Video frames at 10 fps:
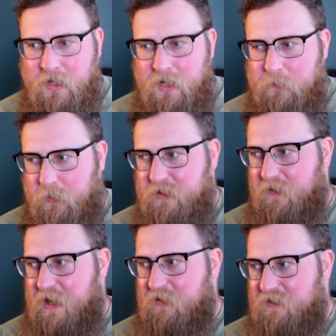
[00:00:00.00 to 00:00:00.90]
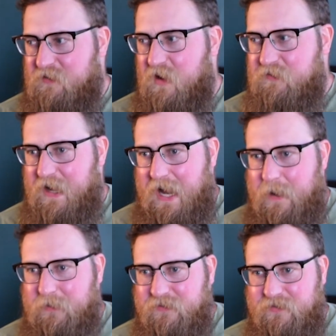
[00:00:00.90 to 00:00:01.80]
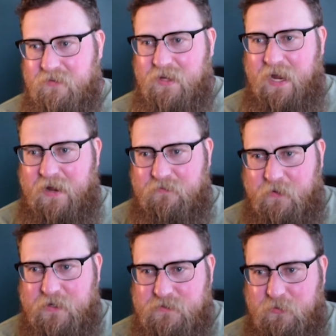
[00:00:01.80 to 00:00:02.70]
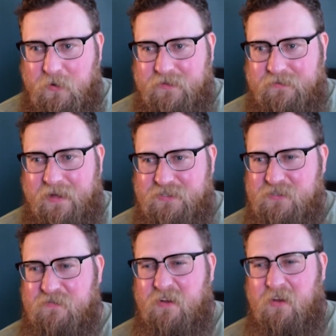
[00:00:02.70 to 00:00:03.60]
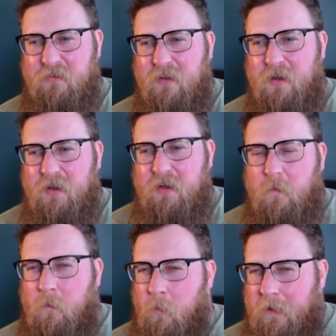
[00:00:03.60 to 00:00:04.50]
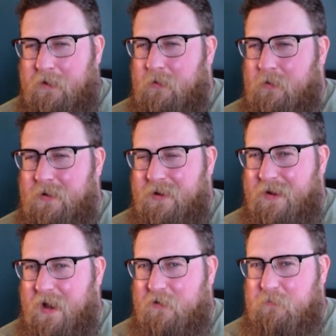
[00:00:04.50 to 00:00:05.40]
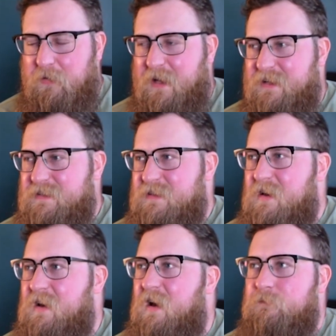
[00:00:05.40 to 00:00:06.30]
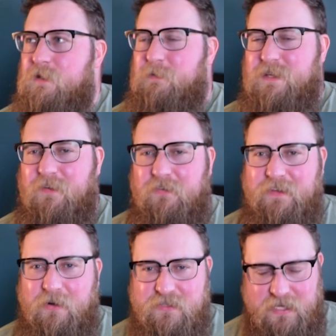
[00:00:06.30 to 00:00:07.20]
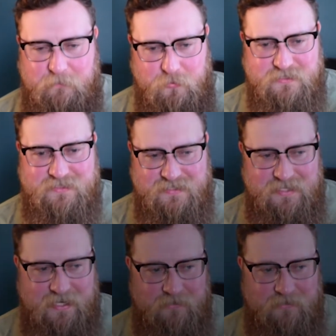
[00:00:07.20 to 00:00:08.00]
pretty violent stuff that happens at various points that just felt weird and out of place. Specifically, there is a prison scene